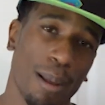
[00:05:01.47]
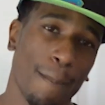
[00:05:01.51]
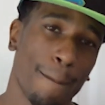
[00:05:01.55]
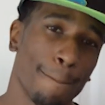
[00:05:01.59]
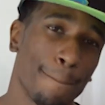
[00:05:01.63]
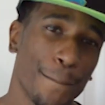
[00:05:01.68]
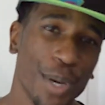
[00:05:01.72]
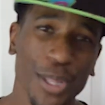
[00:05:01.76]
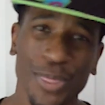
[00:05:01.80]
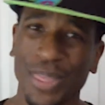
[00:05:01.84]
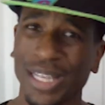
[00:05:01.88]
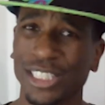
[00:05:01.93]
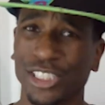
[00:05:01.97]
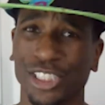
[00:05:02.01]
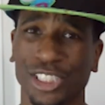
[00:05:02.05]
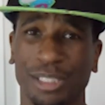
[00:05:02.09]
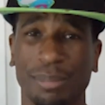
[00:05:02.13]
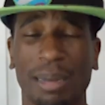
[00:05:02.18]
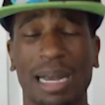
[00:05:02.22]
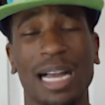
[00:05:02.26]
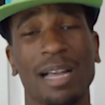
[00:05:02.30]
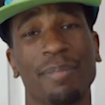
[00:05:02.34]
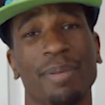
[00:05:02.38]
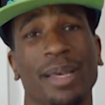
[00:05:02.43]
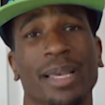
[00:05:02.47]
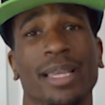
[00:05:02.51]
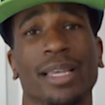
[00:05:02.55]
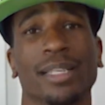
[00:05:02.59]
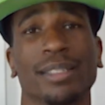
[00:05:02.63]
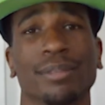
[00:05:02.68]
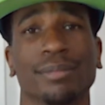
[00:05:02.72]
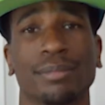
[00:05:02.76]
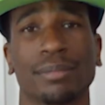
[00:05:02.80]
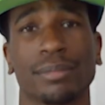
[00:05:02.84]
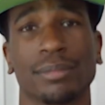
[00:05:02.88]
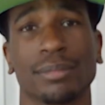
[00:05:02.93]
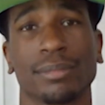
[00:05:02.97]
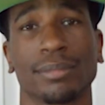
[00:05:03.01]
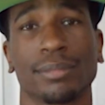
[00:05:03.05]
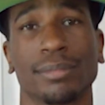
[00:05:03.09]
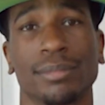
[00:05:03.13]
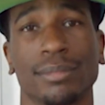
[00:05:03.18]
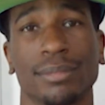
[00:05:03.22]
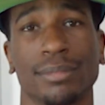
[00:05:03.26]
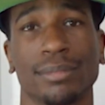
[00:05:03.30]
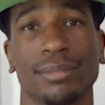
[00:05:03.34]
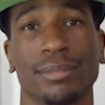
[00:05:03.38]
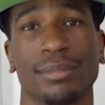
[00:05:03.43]
But that's just my opinion.
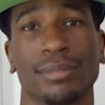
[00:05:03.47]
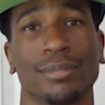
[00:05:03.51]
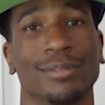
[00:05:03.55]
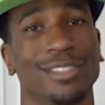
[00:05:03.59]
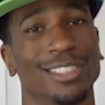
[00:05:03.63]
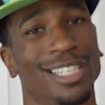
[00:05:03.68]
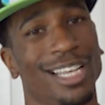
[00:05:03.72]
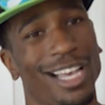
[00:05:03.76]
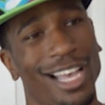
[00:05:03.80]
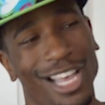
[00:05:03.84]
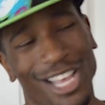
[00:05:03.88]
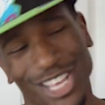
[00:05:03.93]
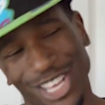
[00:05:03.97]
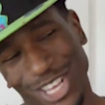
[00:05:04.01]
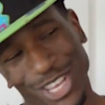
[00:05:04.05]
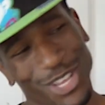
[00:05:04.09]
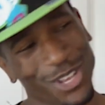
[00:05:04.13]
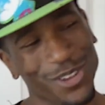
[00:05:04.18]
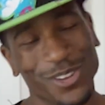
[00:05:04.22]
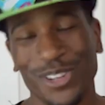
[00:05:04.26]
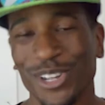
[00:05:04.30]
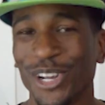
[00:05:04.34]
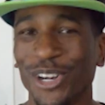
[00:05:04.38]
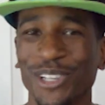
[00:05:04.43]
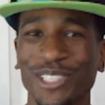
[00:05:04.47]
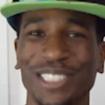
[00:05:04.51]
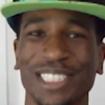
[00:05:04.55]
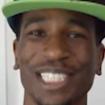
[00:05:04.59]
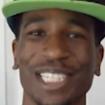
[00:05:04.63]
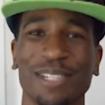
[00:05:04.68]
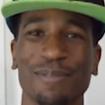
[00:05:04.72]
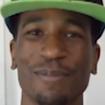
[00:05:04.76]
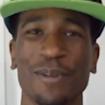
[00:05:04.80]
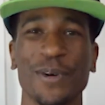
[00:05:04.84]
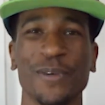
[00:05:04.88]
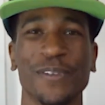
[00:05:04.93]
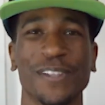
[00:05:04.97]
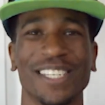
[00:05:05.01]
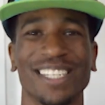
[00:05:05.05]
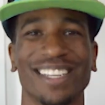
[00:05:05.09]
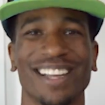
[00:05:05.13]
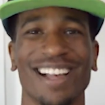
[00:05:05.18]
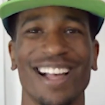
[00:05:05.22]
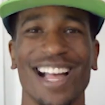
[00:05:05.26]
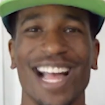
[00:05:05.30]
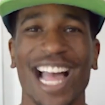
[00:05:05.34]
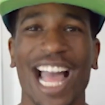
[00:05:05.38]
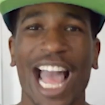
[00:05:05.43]
You can go see the movie
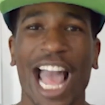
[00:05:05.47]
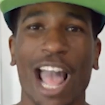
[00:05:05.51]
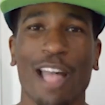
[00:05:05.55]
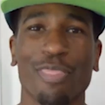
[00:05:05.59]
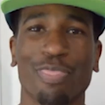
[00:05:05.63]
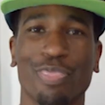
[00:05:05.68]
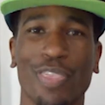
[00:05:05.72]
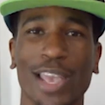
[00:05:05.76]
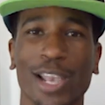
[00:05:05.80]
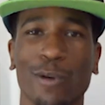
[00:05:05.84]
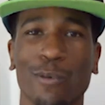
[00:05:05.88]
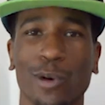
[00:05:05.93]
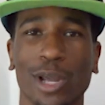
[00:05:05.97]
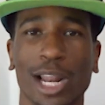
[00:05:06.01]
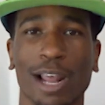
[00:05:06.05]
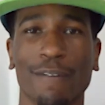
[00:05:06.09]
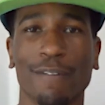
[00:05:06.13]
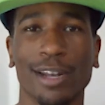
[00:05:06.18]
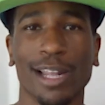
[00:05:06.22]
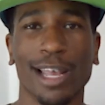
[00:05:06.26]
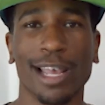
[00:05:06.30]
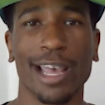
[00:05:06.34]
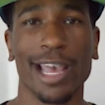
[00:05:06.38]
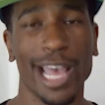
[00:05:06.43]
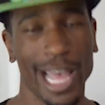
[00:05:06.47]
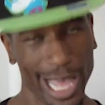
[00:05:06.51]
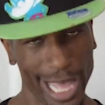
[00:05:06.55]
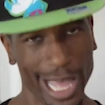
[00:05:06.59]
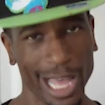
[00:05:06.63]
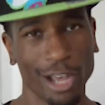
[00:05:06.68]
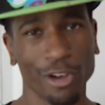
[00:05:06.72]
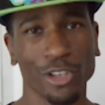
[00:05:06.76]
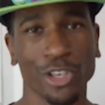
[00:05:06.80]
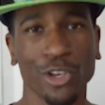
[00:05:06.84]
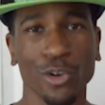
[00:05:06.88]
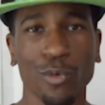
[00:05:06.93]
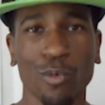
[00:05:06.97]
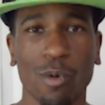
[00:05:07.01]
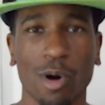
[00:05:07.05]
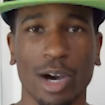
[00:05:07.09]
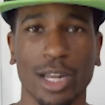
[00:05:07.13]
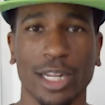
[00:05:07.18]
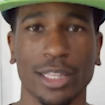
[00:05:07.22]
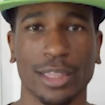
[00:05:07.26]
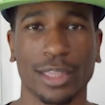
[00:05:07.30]
and think whatever the hell you want to